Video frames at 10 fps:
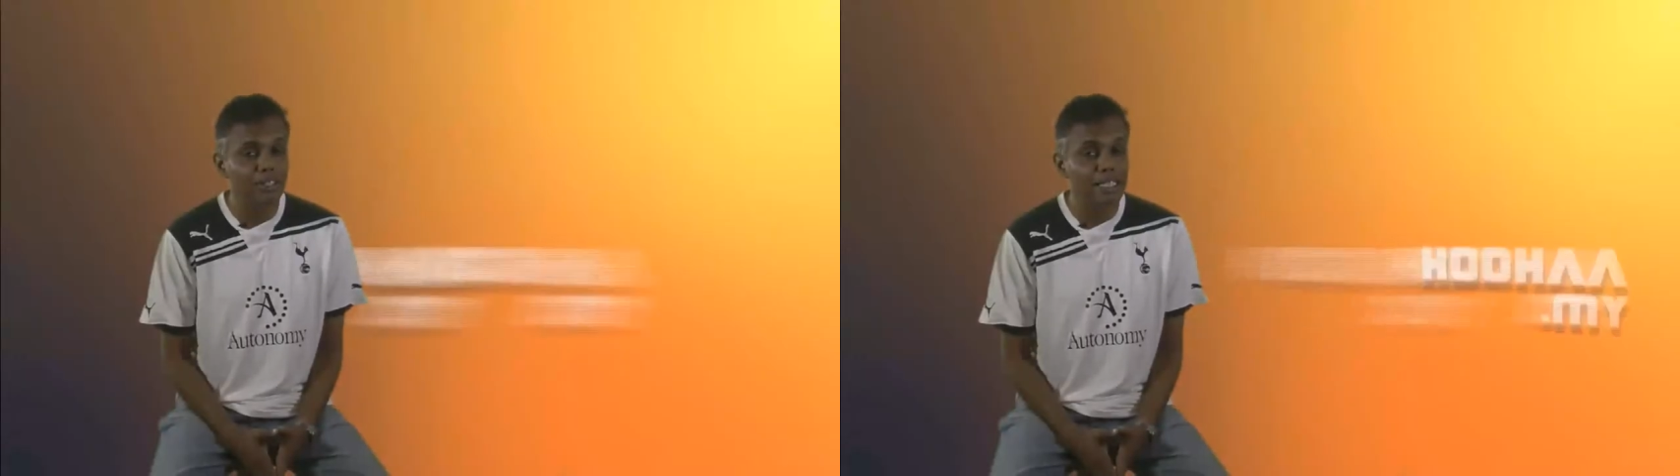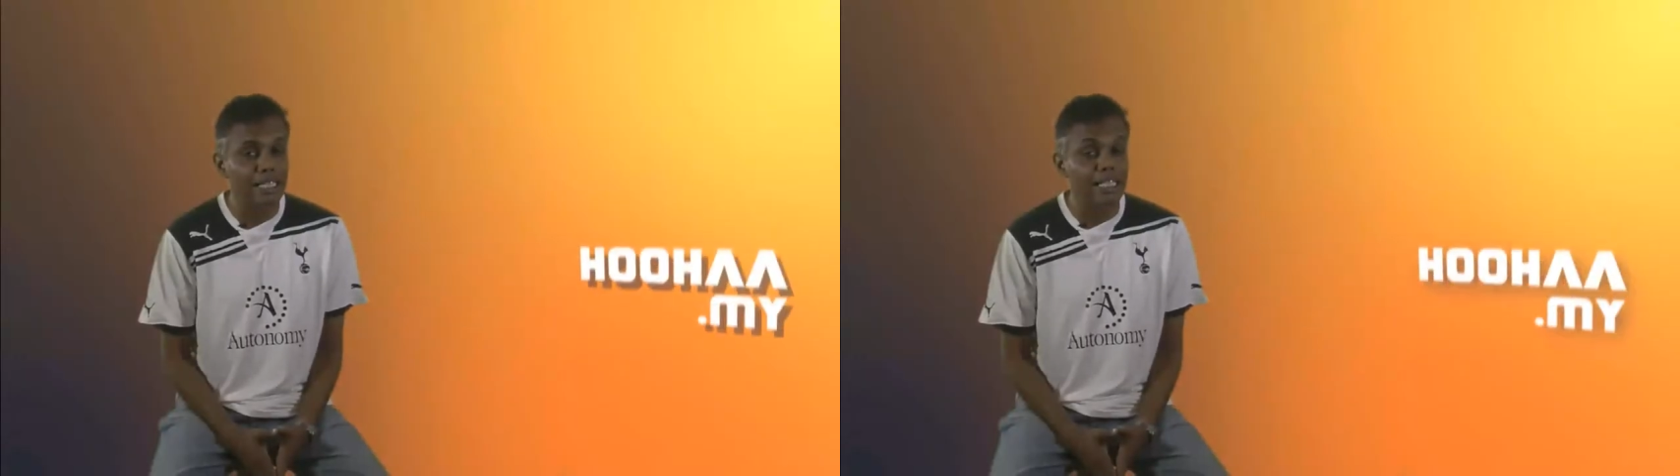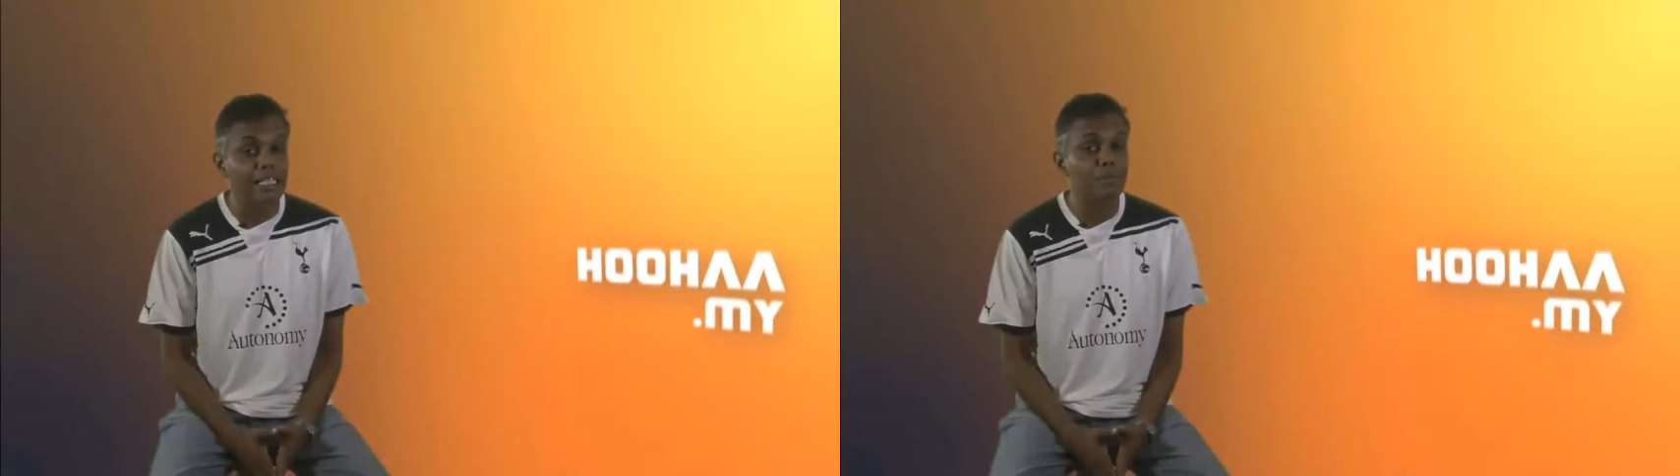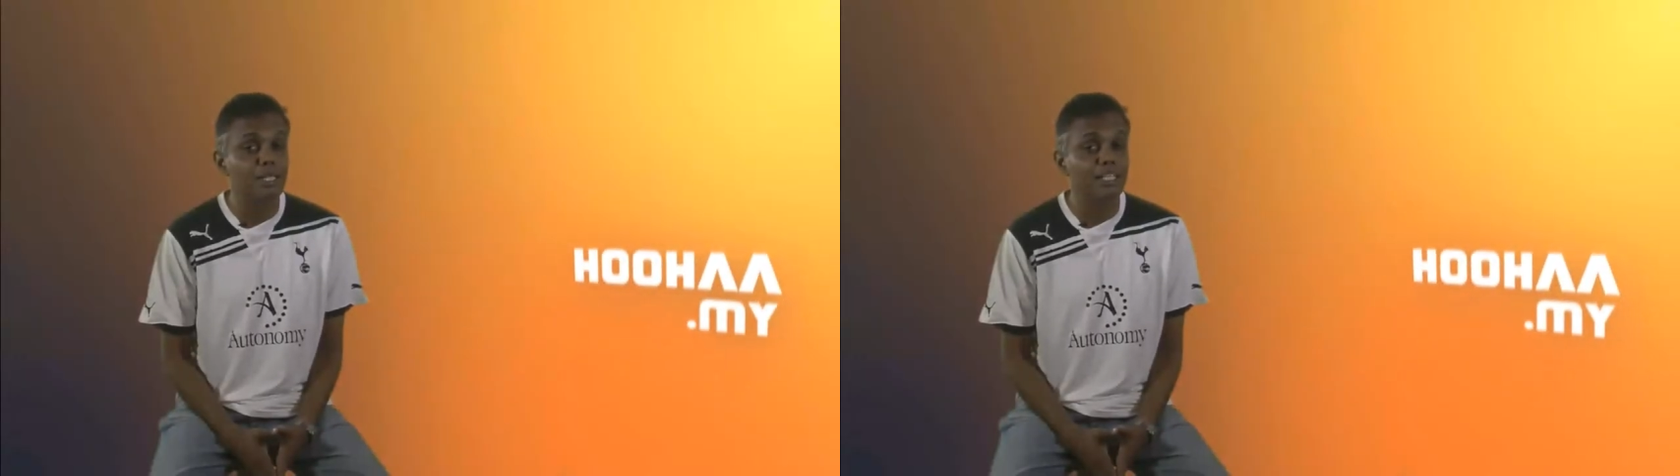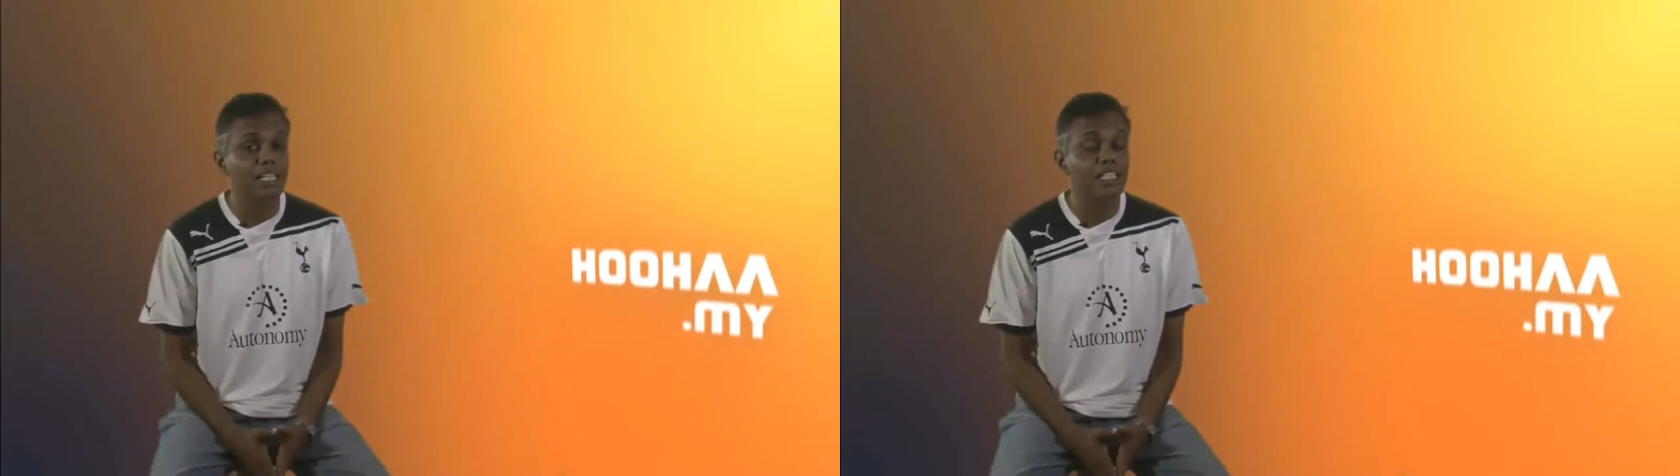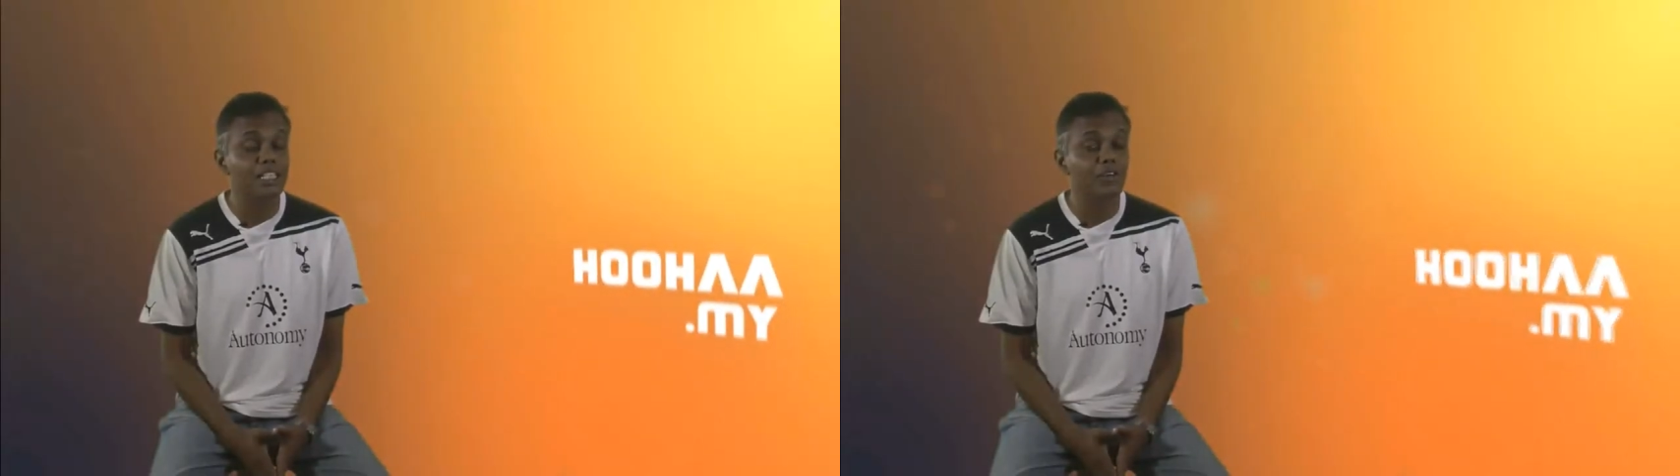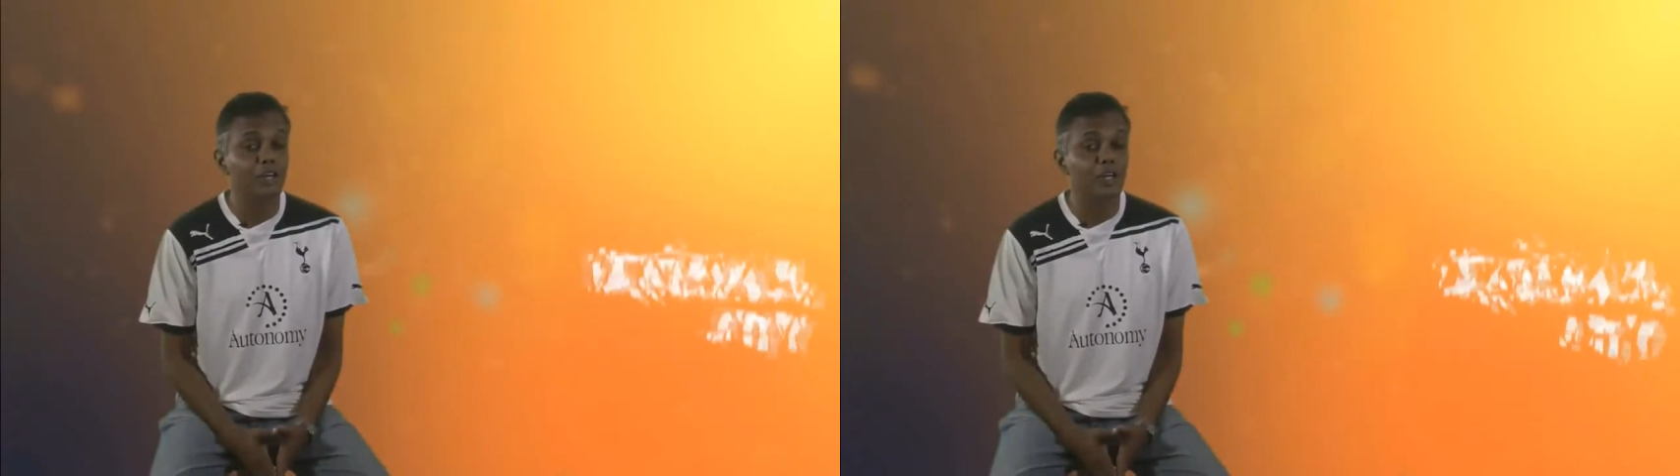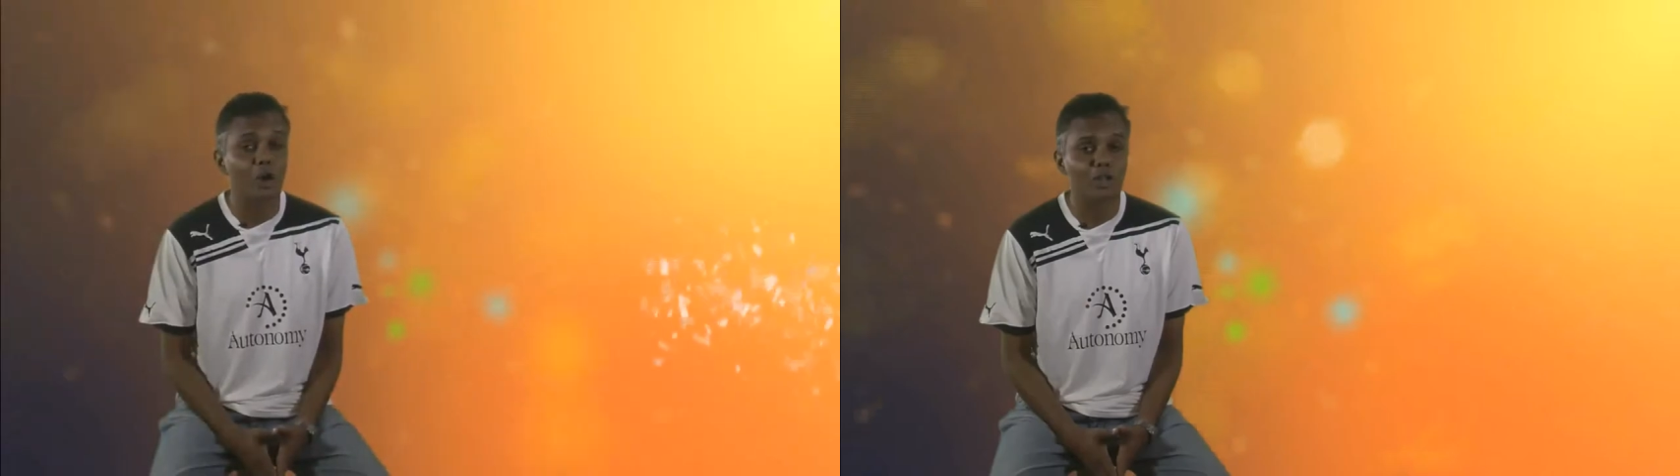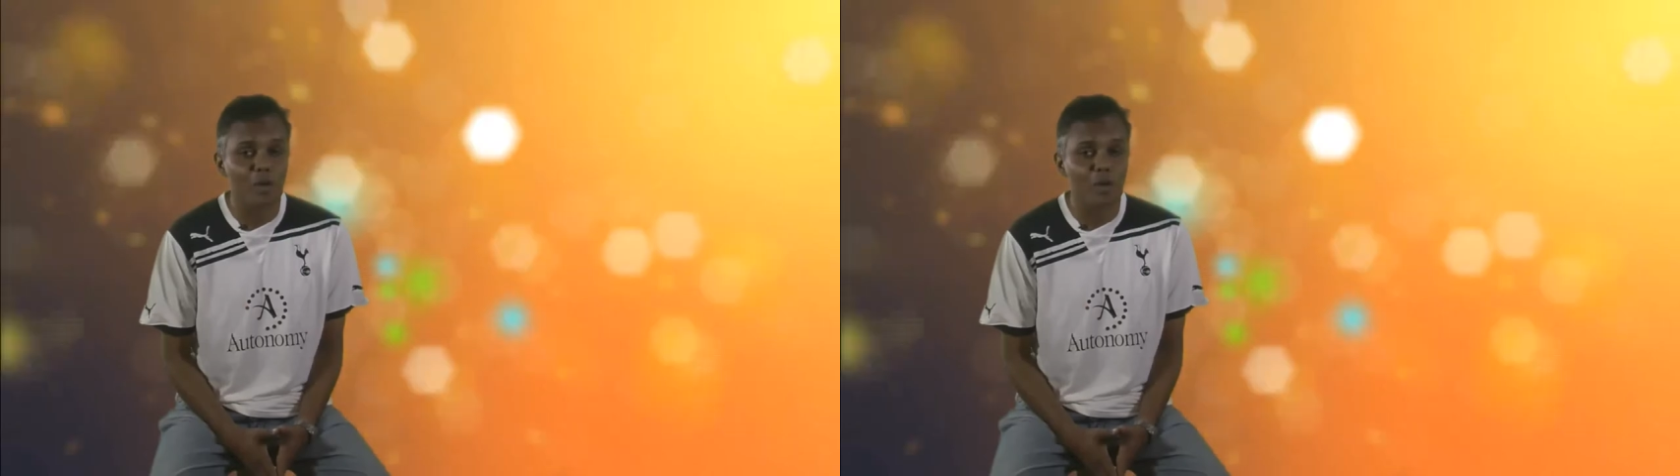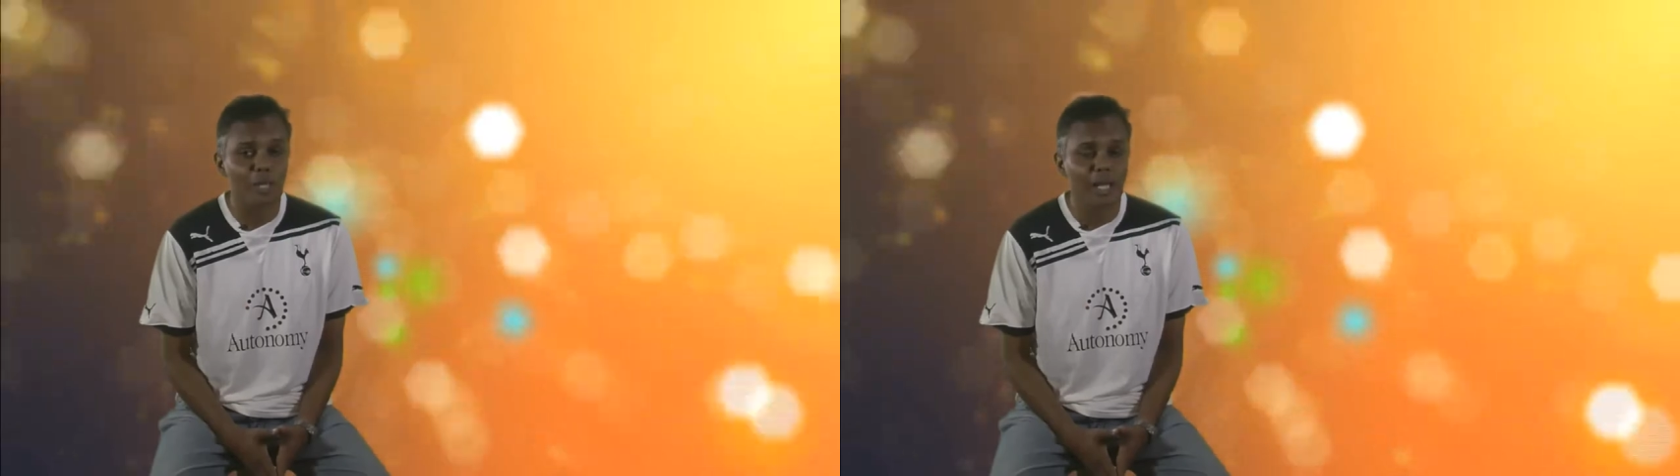the
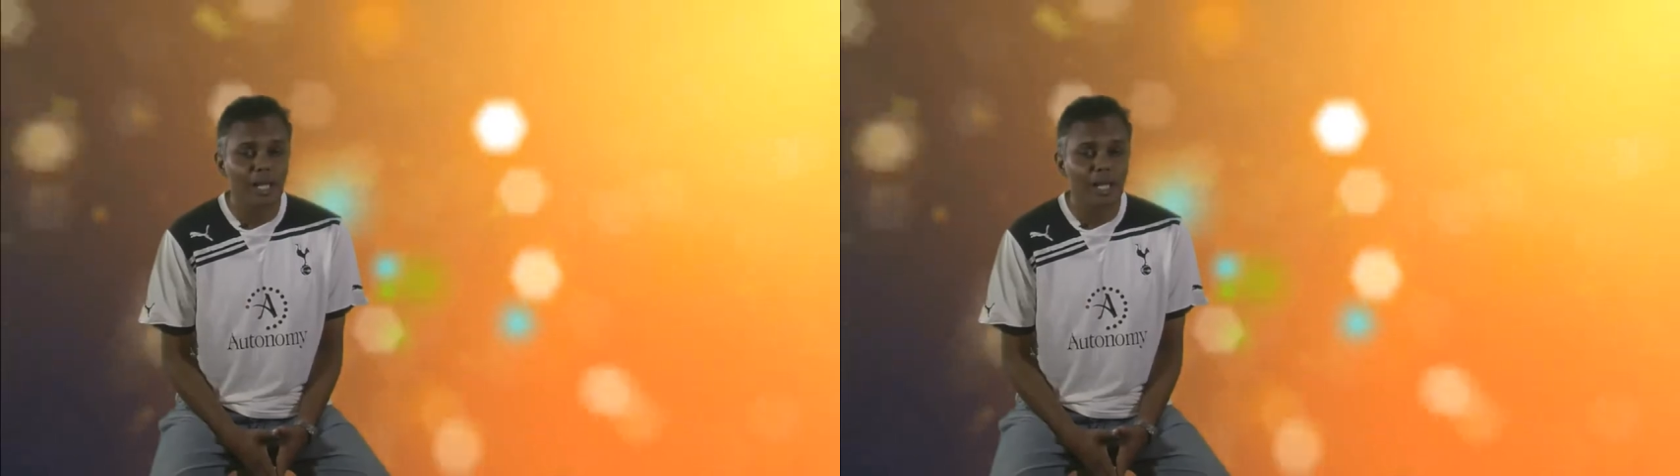UrbanDictionary.com,